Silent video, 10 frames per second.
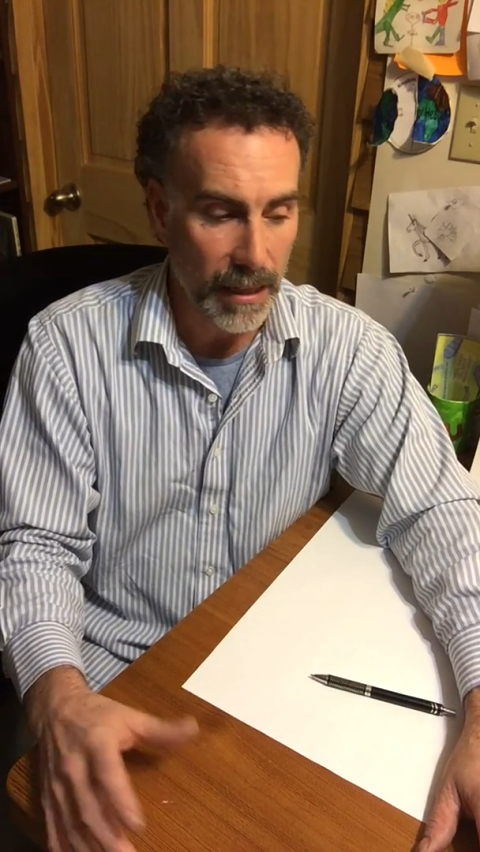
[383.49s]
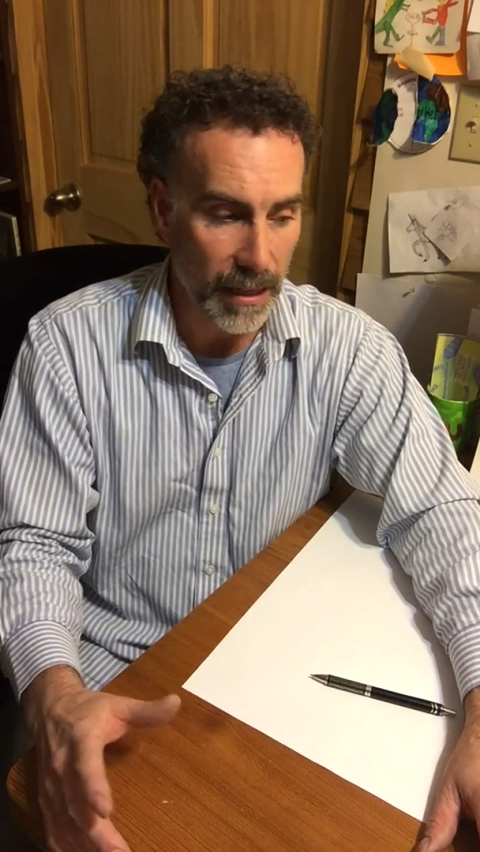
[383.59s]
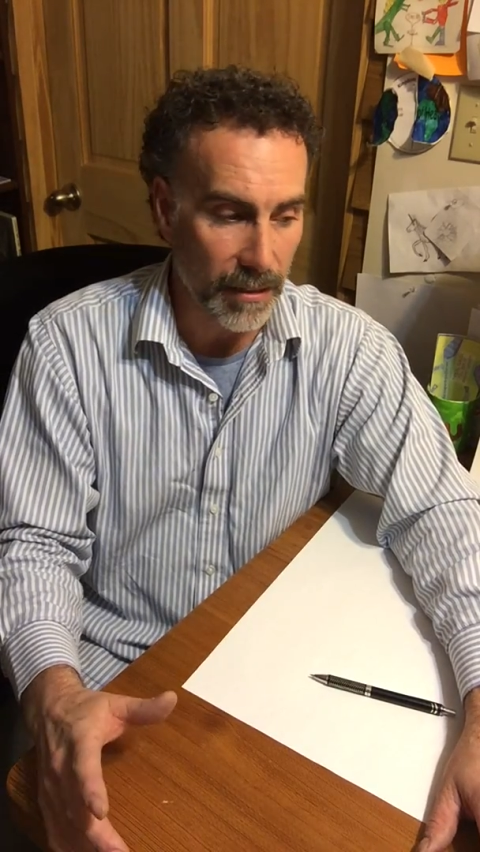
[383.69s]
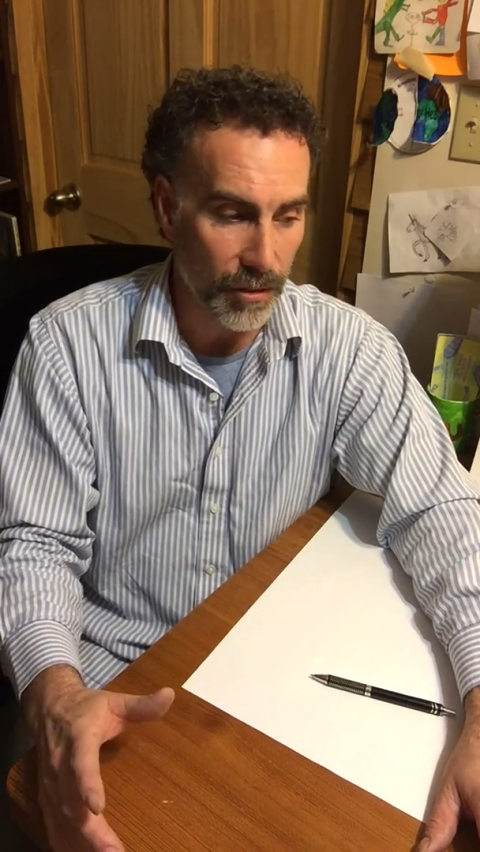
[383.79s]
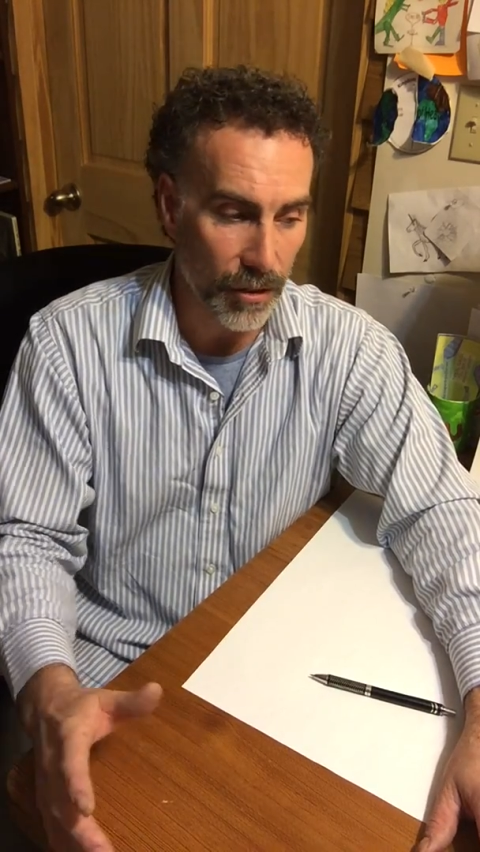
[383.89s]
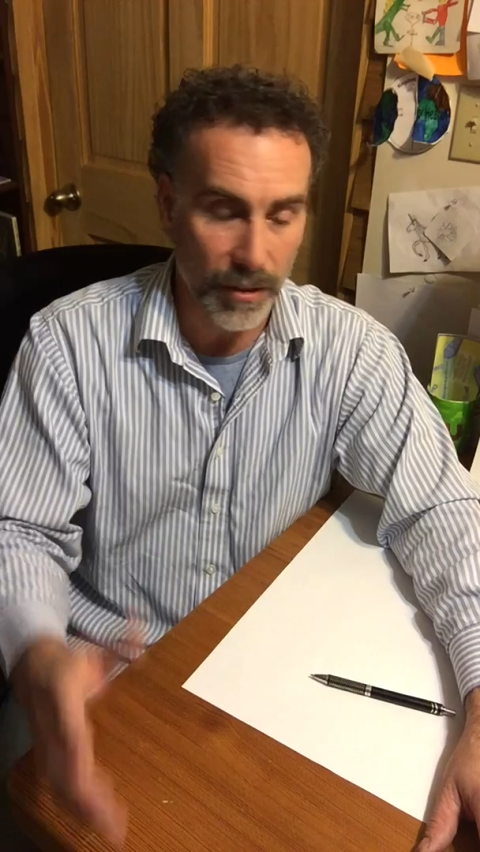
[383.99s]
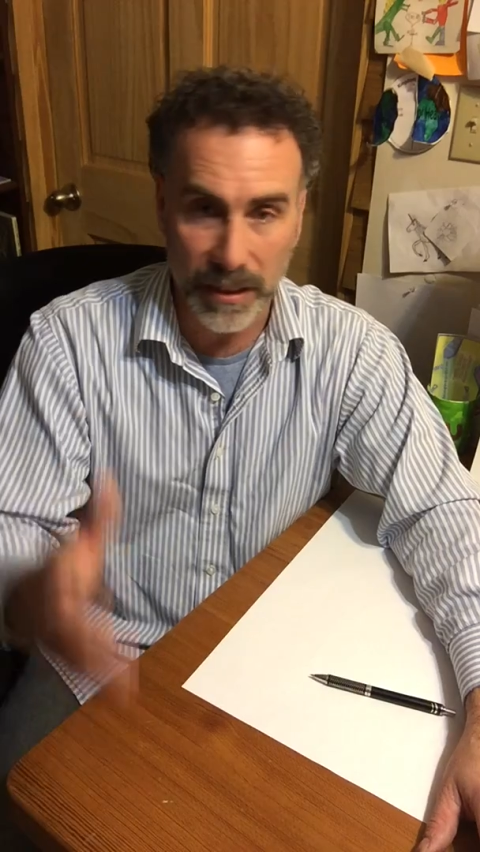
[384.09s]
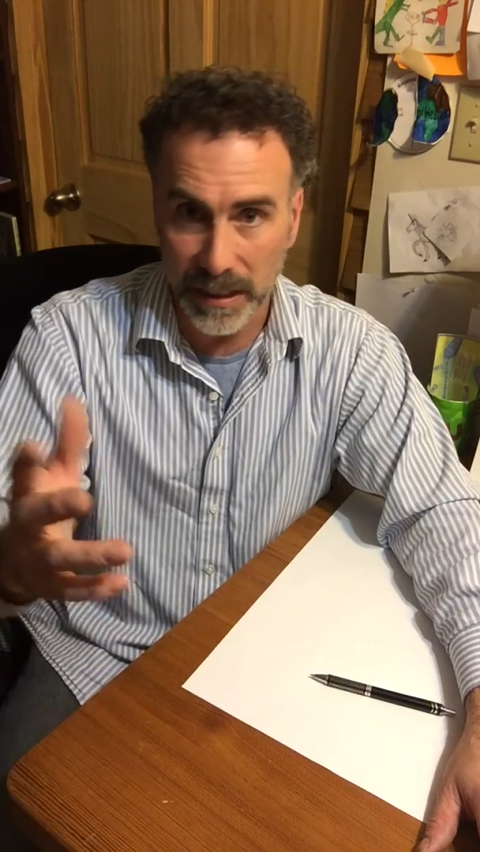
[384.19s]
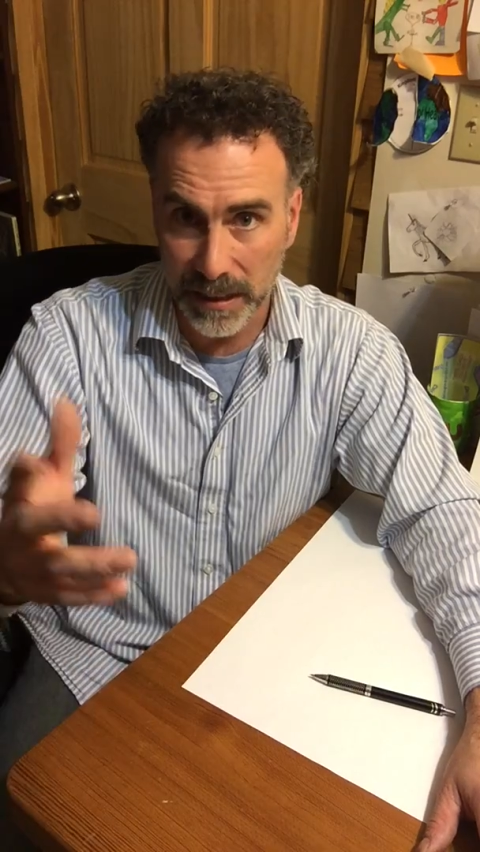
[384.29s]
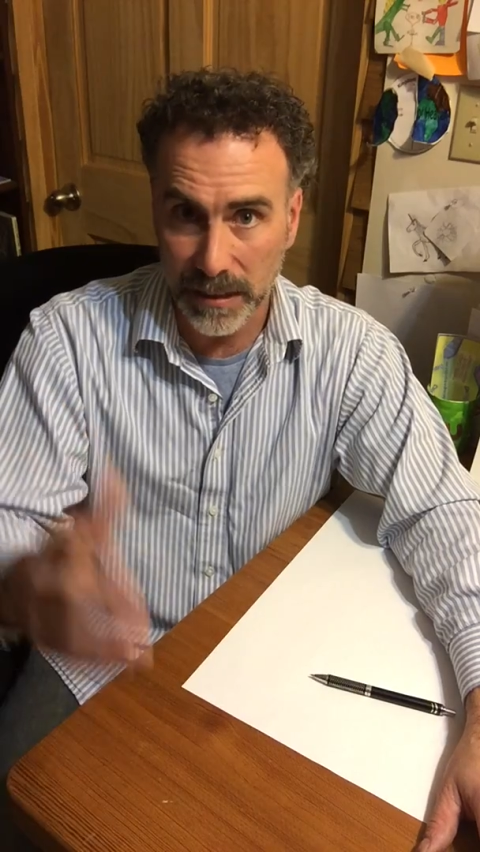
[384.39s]
and
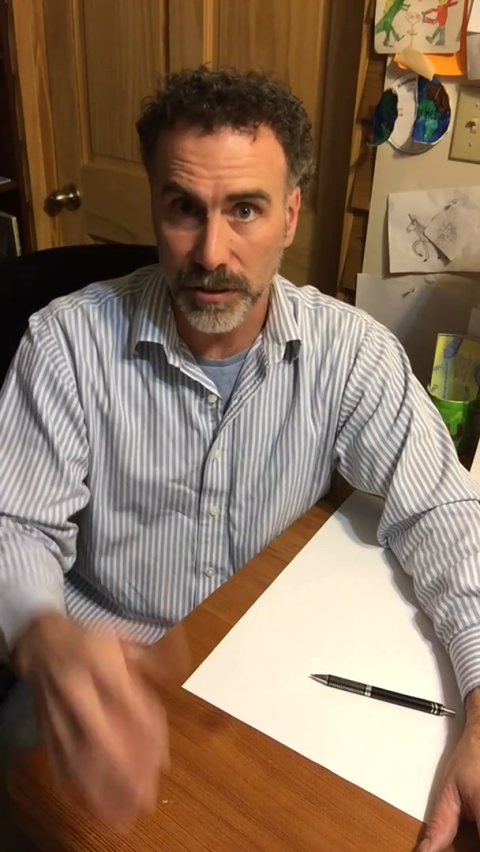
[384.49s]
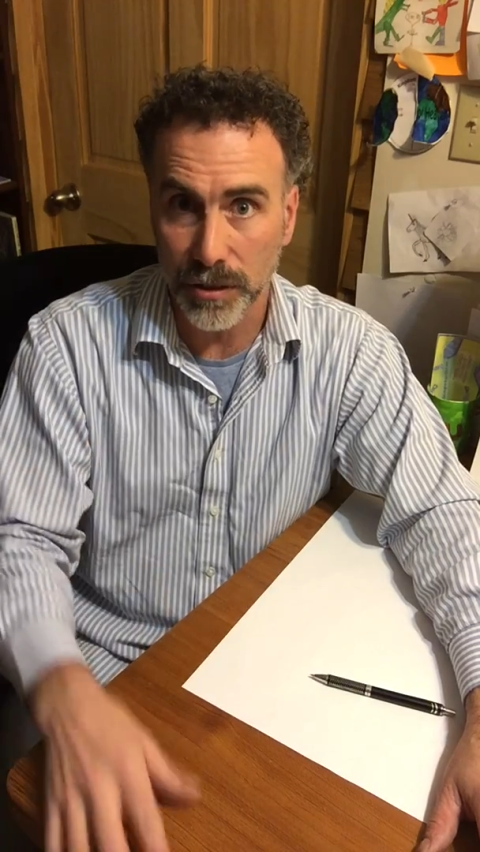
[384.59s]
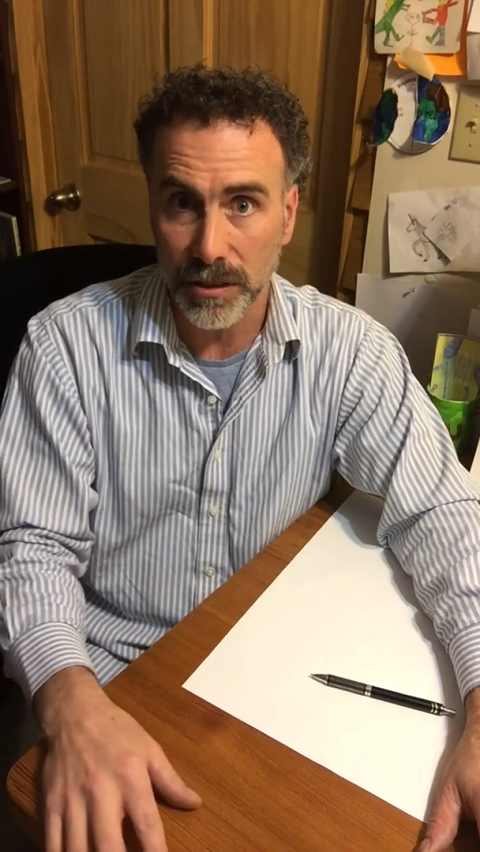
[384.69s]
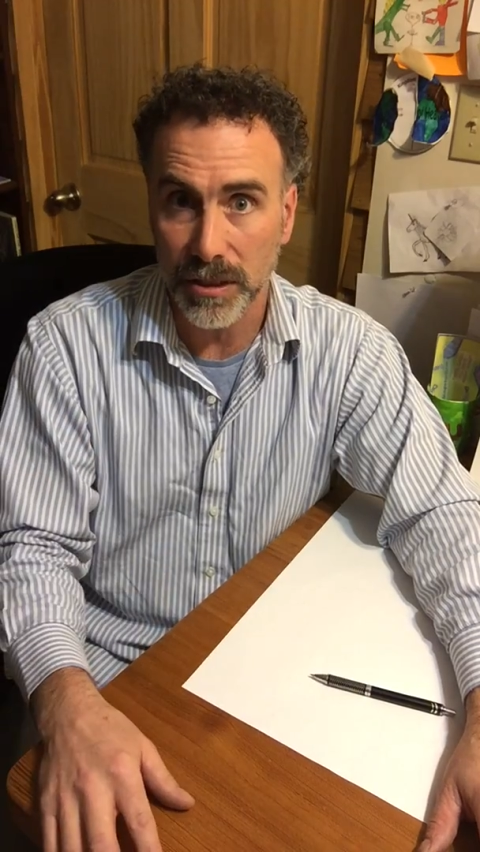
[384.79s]
certainly, as you can